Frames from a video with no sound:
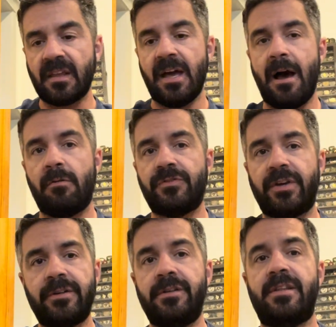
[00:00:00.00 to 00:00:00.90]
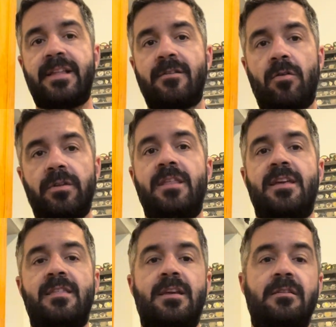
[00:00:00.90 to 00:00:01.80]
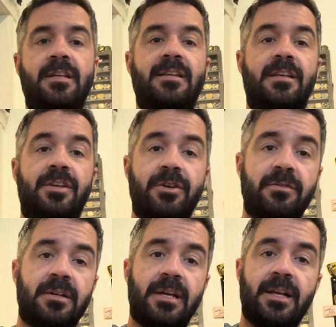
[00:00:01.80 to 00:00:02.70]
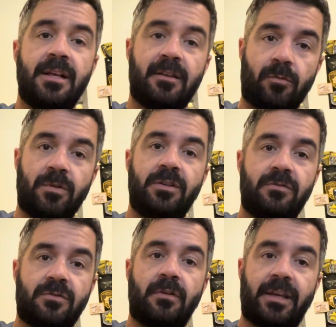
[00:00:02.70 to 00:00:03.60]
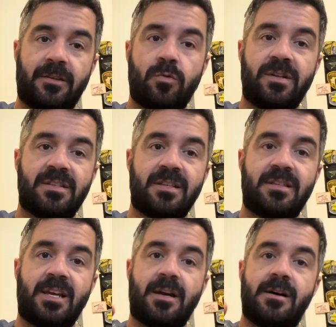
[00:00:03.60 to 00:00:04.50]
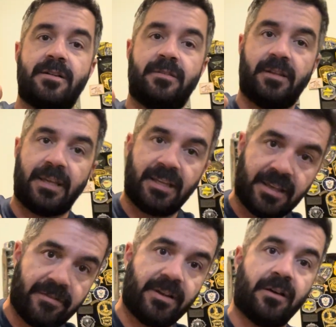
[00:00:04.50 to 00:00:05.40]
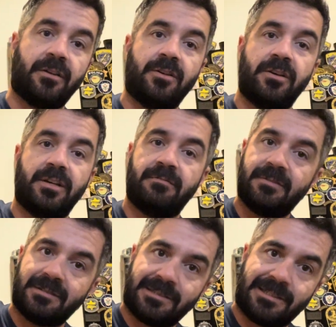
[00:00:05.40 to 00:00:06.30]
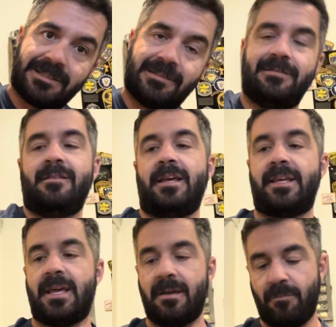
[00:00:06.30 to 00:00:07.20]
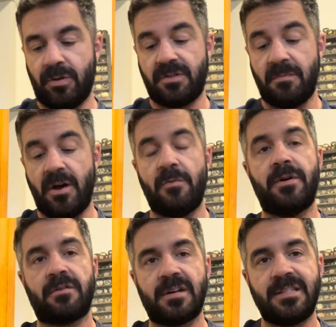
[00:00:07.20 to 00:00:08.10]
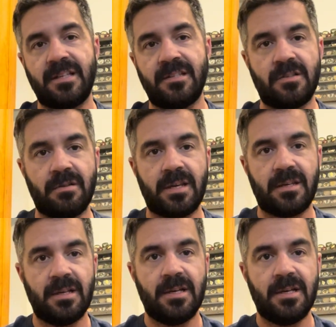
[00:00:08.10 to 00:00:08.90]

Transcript: I will tell you that the only thing that you need to do is when you like twist this thing on, like give it a good like put some elbow grease into it,